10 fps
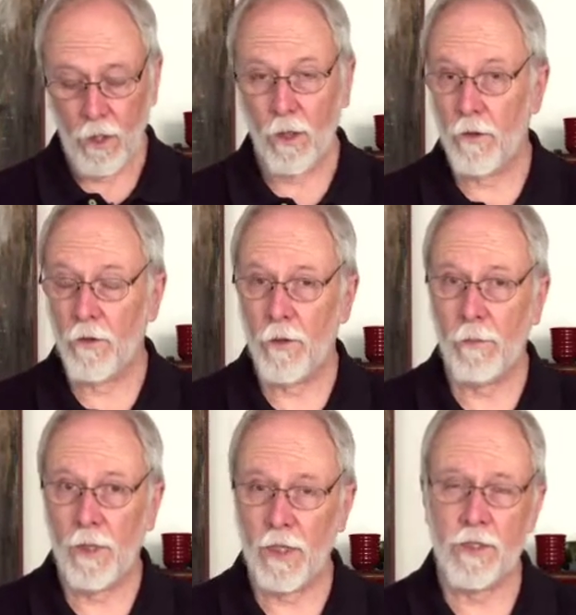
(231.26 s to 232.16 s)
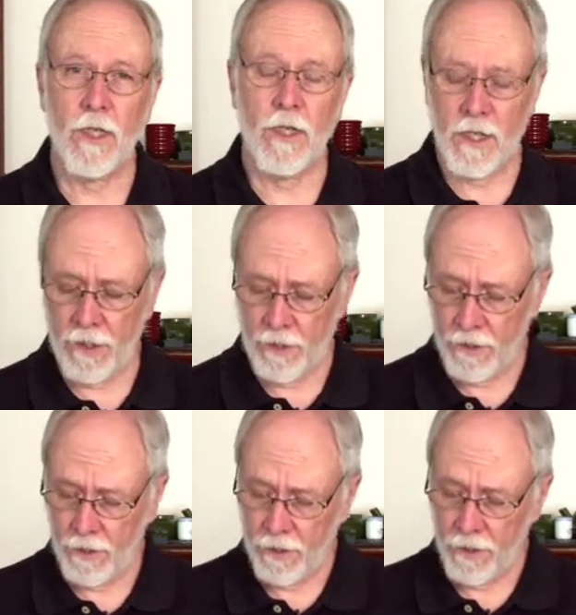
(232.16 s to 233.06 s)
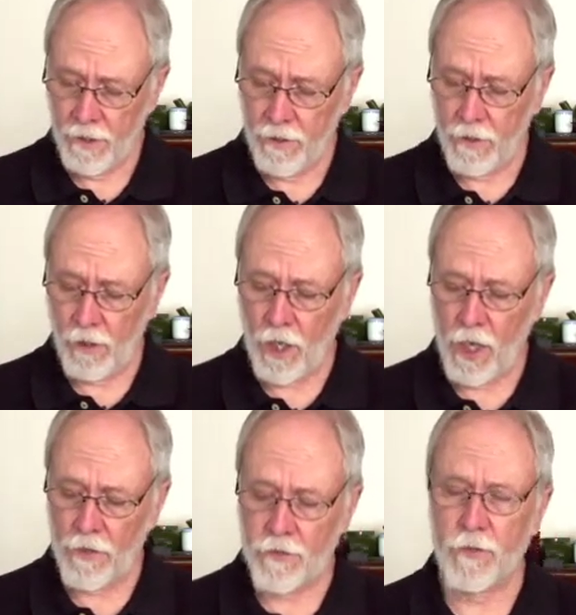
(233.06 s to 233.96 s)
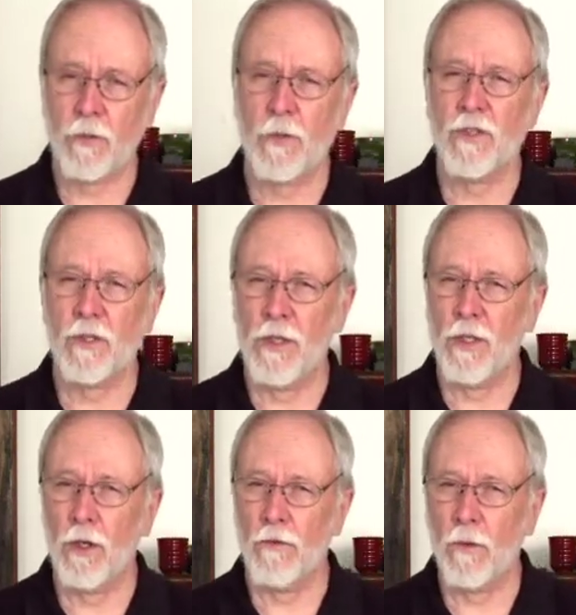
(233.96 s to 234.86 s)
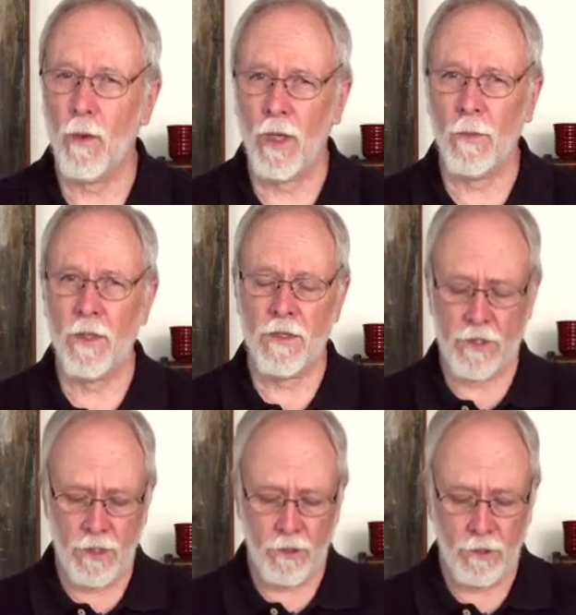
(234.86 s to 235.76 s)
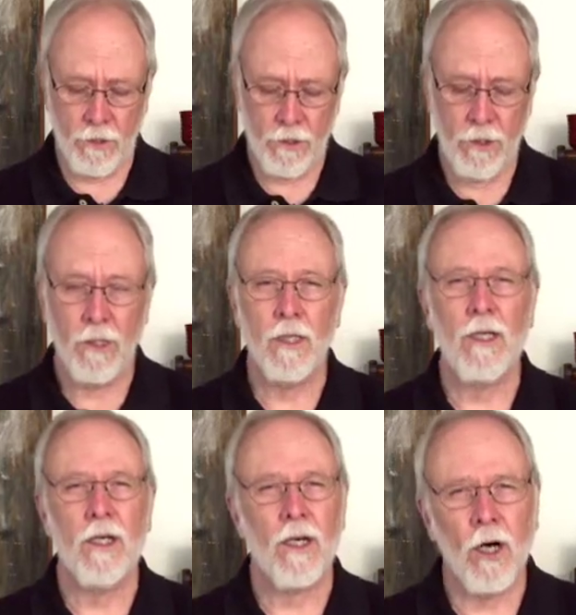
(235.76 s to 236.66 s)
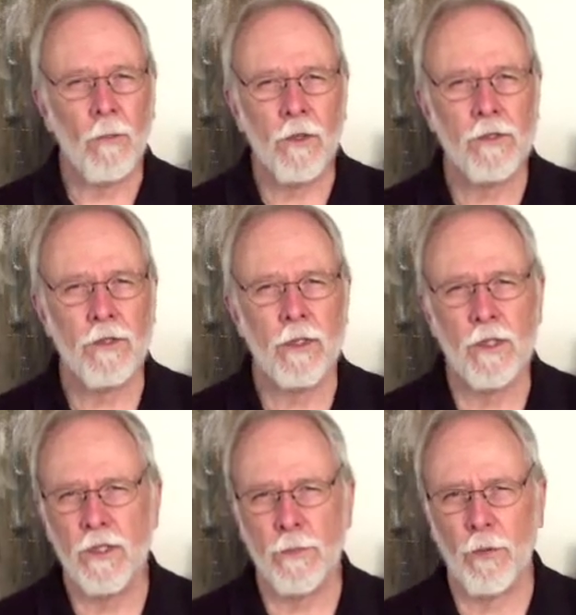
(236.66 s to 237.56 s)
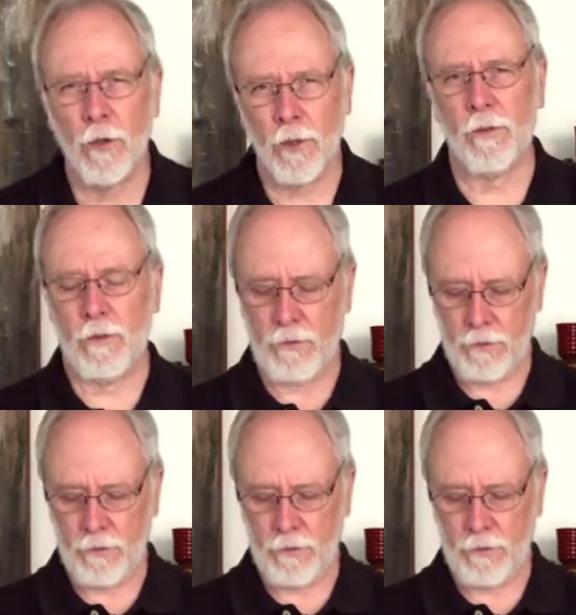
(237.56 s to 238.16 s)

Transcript: although the bloodshed and the loss was to be overwhelming still, almost insupportable.